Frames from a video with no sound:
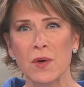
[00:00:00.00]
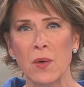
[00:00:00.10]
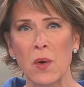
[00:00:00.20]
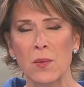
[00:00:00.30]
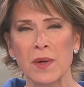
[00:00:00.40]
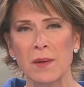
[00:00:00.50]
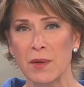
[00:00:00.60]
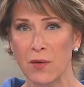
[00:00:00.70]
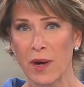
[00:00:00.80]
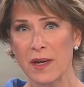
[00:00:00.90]
your home can
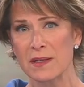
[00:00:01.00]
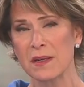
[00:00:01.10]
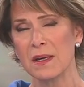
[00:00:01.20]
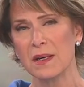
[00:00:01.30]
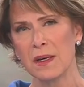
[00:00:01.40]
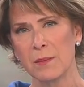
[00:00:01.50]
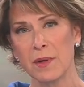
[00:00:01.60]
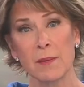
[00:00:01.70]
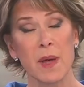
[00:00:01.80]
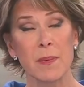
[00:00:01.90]
be great,
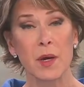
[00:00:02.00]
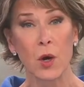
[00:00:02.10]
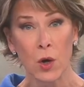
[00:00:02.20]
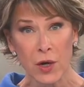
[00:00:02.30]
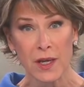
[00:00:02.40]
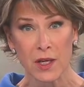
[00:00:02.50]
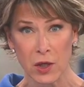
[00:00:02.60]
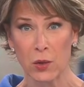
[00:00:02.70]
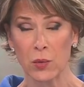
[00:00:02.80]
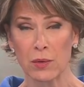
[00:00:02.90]
but it may be hurting
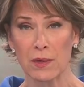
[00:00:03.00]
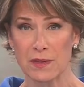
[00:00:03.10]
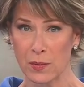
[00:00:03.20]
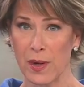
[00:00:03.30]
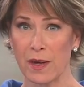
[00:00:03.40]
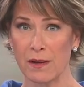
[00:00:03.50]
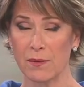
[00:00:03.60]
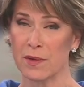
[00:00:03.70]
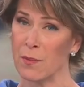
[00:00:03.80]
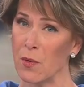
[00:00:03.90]
you as well.
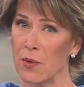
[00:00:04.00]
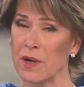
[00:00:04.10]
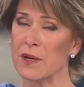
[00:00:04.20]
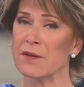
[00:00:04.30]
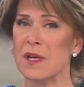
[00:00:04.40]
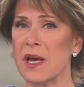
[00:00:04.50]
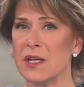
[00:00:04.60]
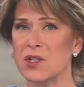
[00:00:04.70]
With more, here's Ike